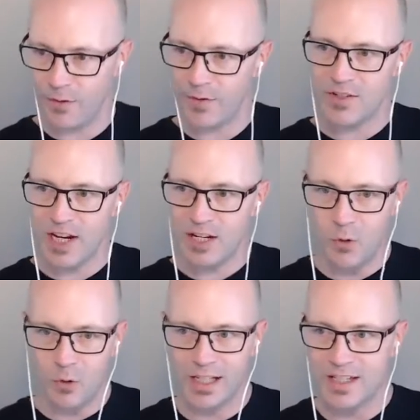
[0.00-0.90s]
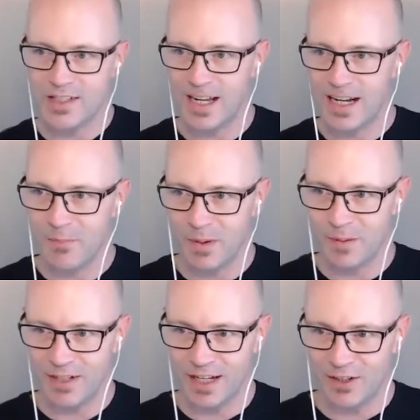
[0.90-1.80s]
I've had Daniel Glenn's name up
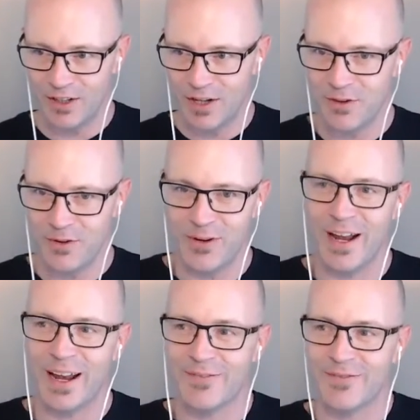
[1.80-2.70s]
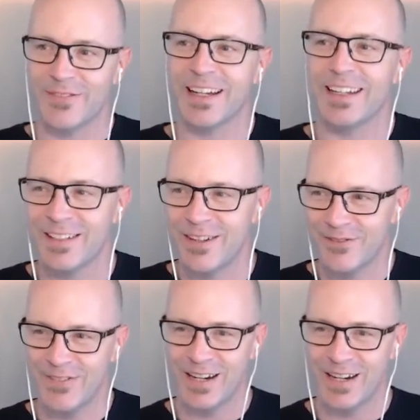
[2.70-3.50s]
underneath your name, under your